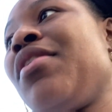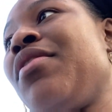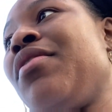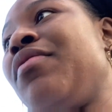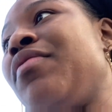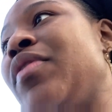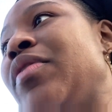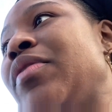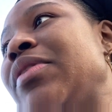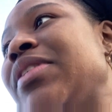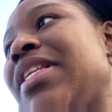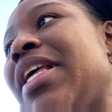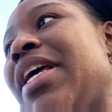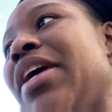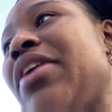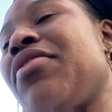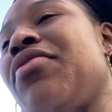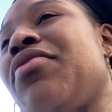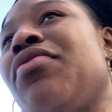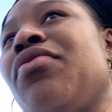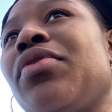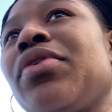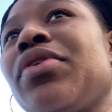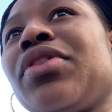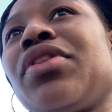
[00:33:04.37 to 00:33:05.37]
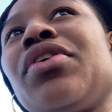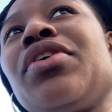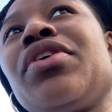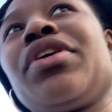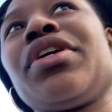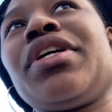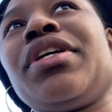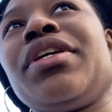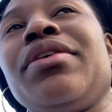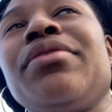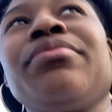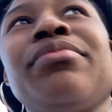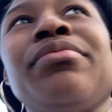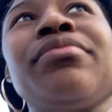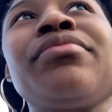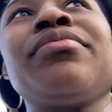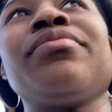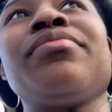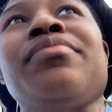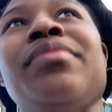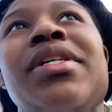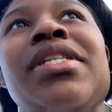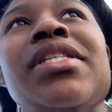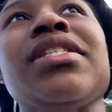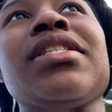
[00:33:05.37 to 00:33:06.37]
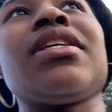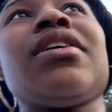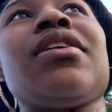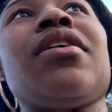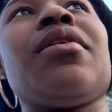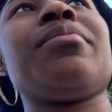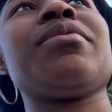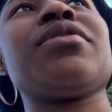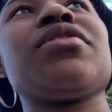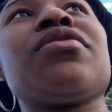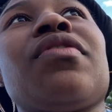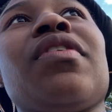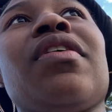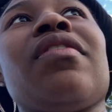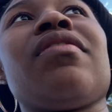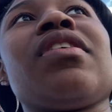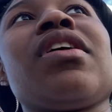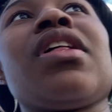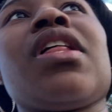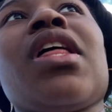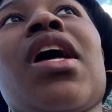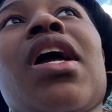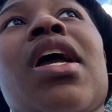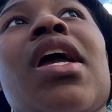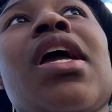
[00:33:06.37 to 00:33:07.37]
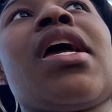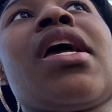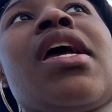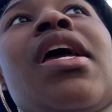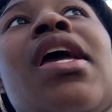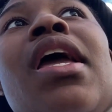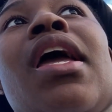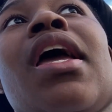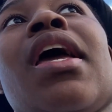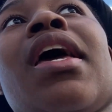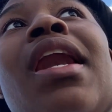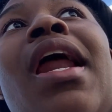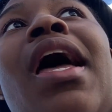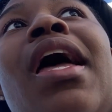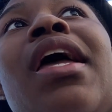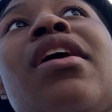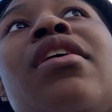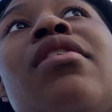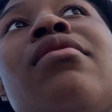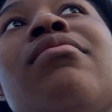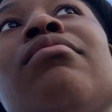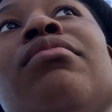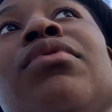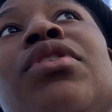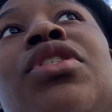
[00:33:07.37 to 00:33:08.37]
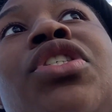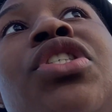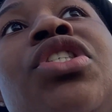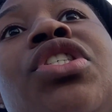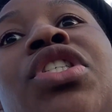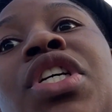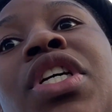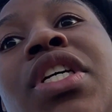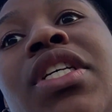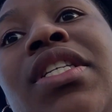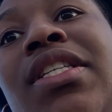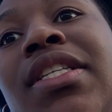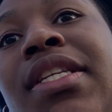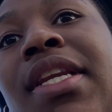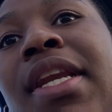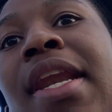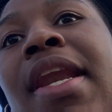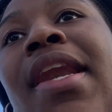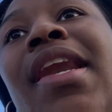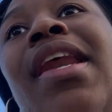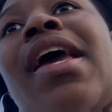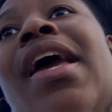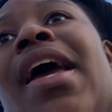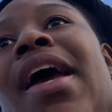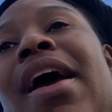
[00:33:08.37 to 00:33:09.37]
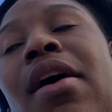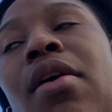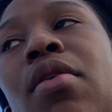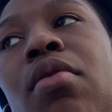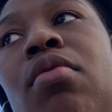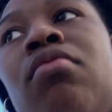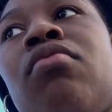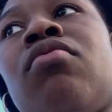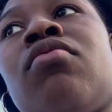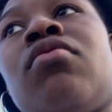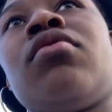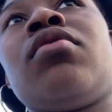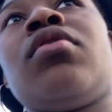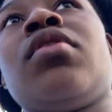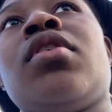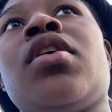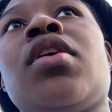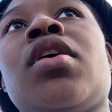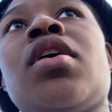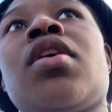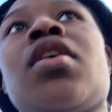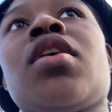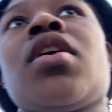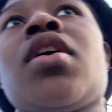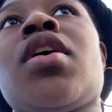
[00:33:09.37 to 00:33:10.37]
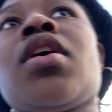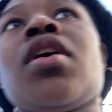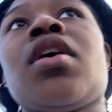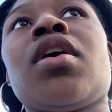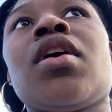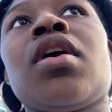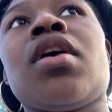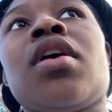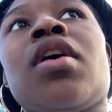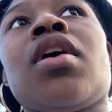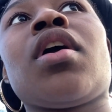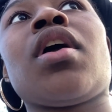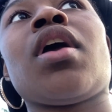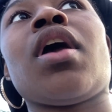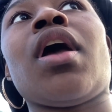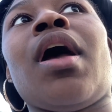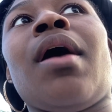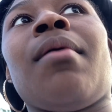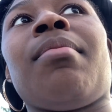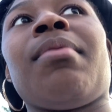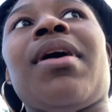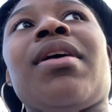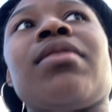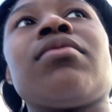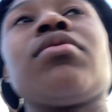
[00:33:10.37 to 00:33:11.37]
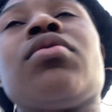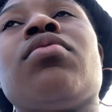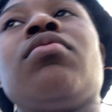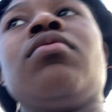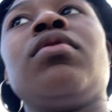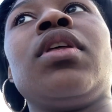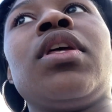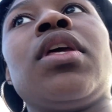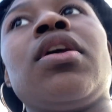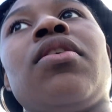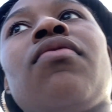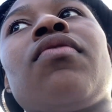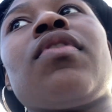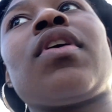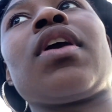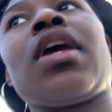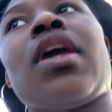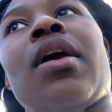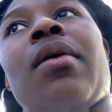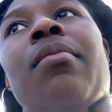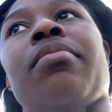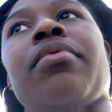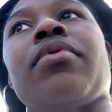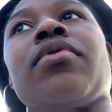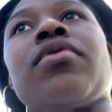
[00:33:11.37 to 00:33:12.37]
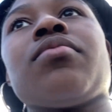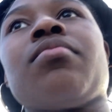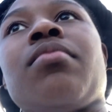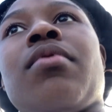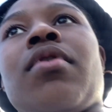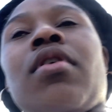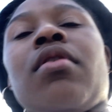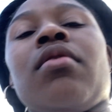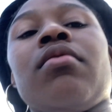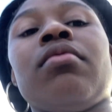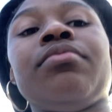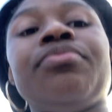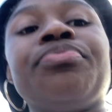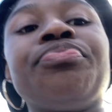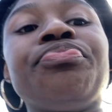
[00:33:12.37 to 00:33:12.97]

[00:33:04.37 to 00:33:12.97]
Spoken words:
Well, it's like 4:30, basically almost 5 o'clock. And I am just now about to leave campus, bro.